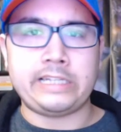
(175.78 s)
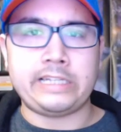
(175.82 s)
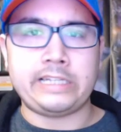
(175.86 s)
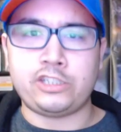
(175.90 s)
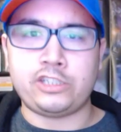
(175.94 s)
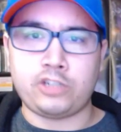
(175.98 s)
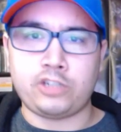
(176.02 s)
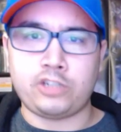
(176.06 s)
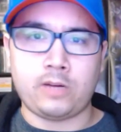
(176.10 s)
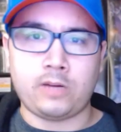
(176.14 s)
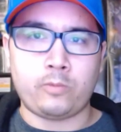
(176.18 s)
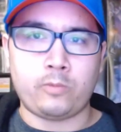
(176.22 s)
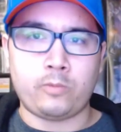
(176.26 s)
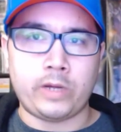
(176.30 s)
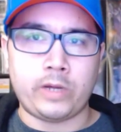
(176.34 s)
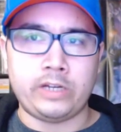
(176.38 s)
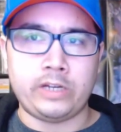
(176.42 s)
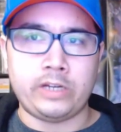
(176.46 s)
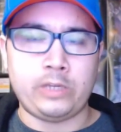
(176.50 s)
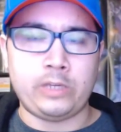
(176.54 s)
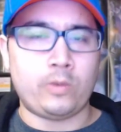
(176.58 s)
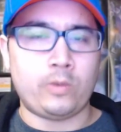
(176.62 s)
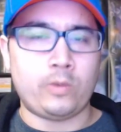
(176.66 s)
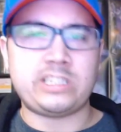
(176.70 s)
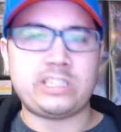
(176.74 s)
his job well.
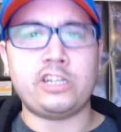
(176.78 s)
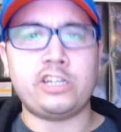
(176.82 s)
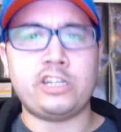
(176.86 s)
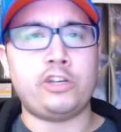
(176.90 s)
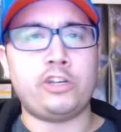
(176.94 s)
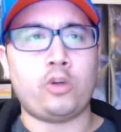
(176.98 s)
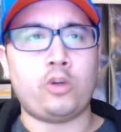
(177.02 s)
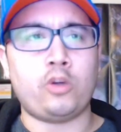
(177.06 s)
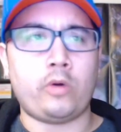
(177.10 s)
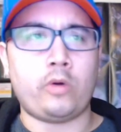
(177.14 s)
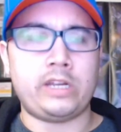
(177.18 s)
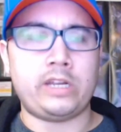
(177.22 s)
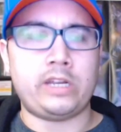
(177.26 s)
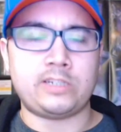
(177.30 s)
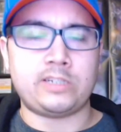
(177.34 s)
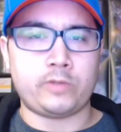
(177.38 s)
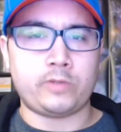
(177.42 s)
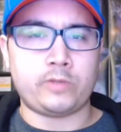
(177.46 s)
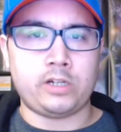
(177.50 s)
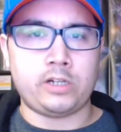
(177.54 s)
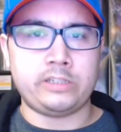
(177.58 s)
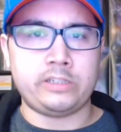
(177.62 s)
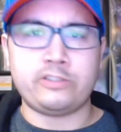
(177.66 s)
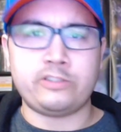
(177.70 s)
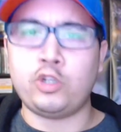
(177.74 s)
He wasn't annoying as
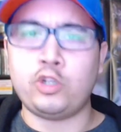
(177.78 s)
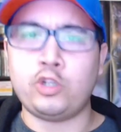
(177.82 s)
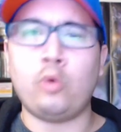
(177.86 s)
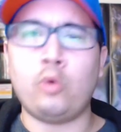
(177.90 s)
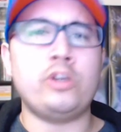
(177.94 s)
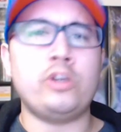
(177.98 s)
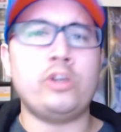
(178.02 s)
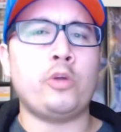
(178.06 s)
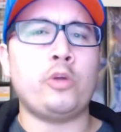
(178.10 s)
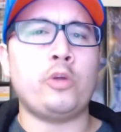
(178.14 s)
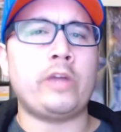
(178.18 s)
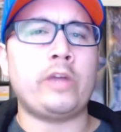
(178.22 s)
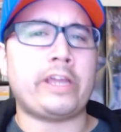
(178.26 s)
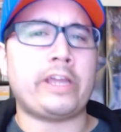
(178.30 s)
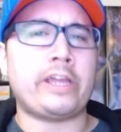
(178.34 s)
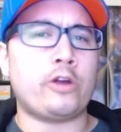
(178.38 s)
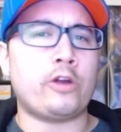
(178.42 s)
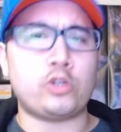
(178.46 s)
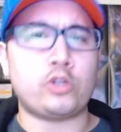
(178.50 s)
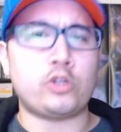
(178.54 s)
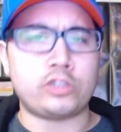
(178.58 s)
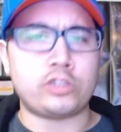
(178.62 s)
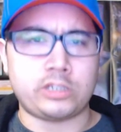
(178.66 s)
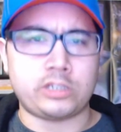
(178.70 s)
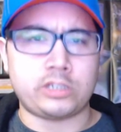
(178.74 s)
well. There's no annoying
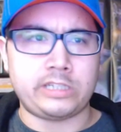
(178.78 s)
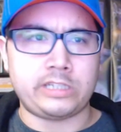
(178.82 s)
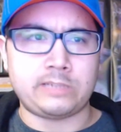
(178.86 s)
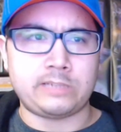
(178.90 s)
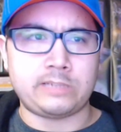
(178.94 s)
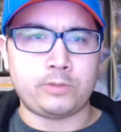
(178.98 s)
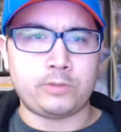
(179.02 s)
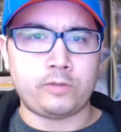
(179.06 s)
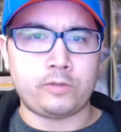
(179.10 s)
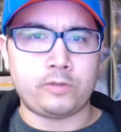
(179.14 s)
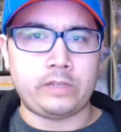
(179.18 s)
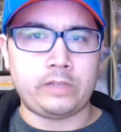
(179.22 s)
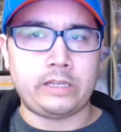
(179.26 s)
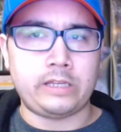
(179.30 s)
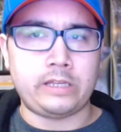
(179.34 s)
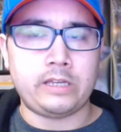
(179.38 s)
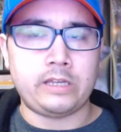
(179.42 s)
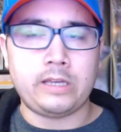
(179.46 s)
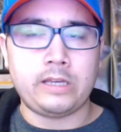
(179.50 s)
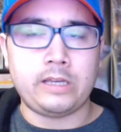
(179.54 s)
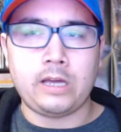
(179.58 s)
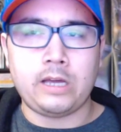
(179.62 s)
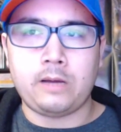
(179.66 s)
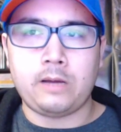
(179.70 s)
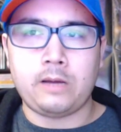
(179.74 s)
characters in this movie,
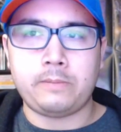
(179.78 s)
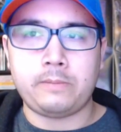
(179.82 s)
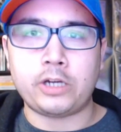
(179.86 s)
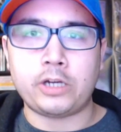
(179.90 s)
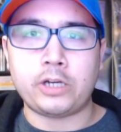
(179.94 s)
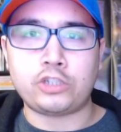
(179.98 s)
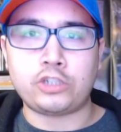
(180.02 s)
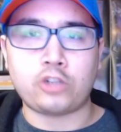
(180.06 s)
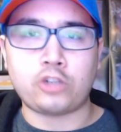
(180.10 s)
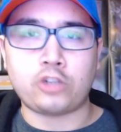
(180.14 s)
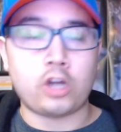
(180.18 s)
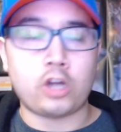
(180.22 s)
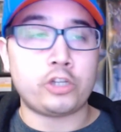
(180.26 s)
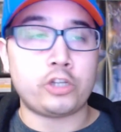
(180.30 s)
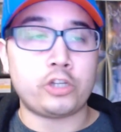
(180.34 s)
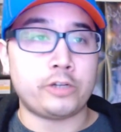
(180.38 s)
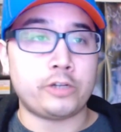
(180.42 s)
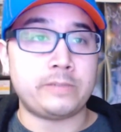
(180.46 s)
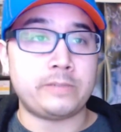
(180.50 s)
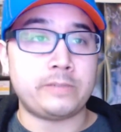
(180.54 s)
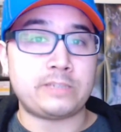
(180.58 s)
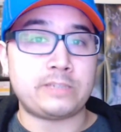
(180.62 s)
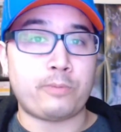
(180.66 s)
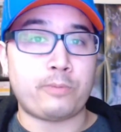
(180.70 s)
but John Goodman's